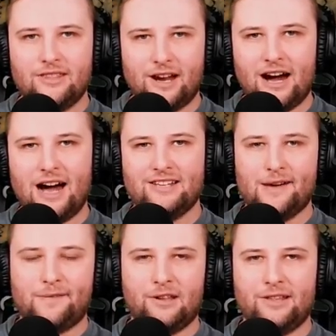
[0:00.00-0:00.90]
There are
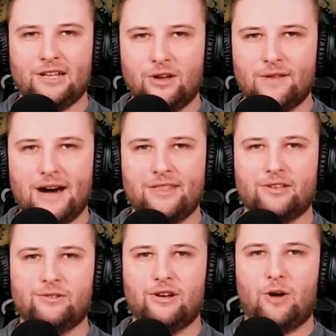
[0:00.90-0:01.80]
definitely a lot of
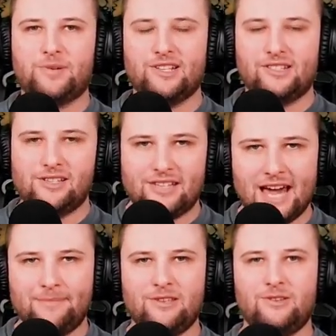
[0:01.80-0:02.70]
other good options that you
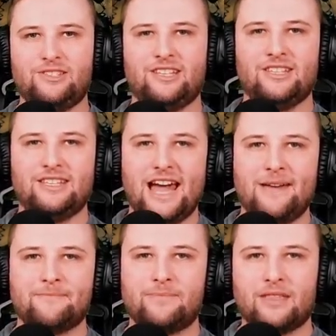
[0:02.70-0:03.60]
can be using in the
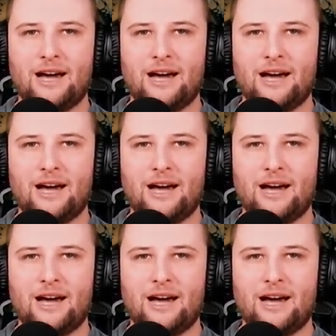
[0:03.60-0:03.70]
game.